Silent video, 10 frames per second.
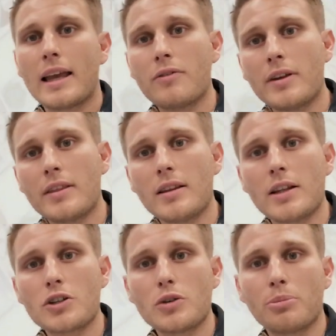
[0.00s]

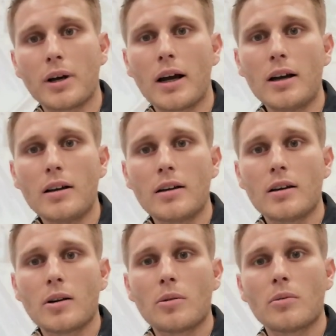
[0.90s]
Everything that you buy,
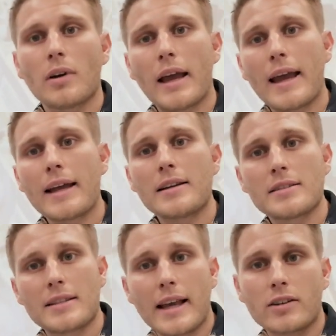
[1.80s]

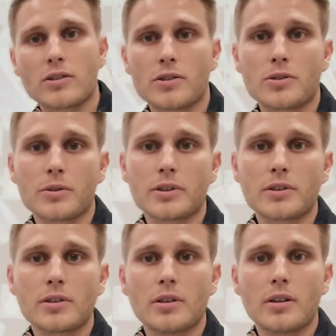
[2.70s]
add tax onto
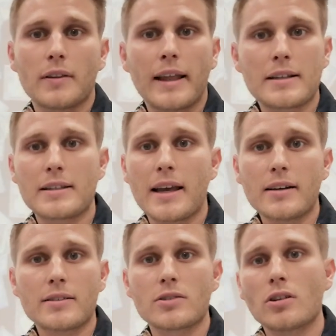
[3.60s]
it. That
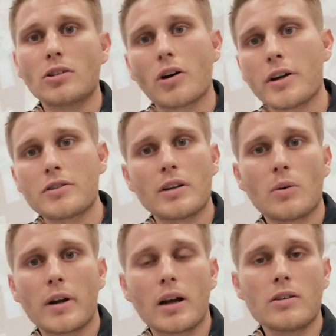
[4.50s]
tax is not going to
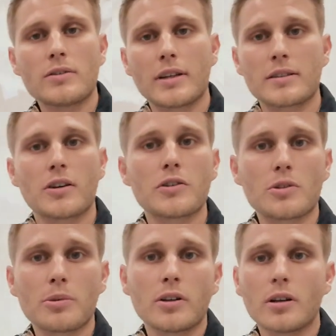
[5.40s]
anyone else, that's
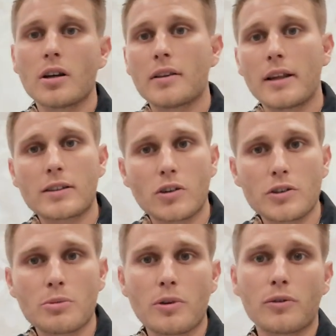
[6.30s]
going to
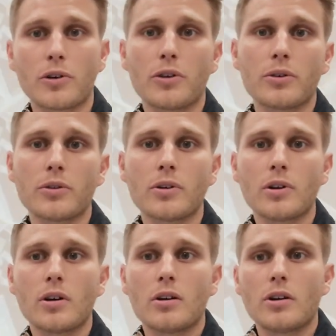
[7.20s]
be for you.
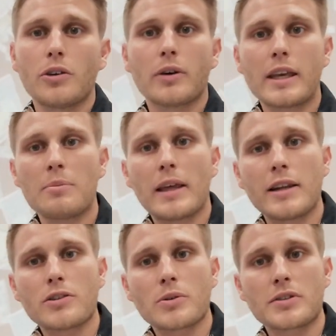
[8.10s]
You keep
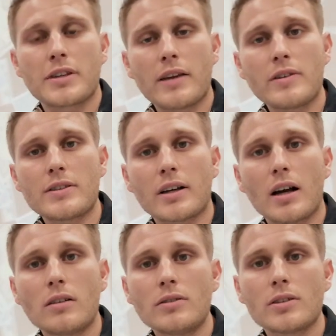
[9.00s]
that into a savings
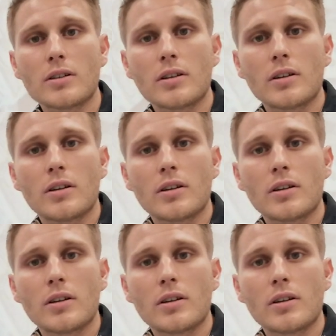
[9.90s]
account.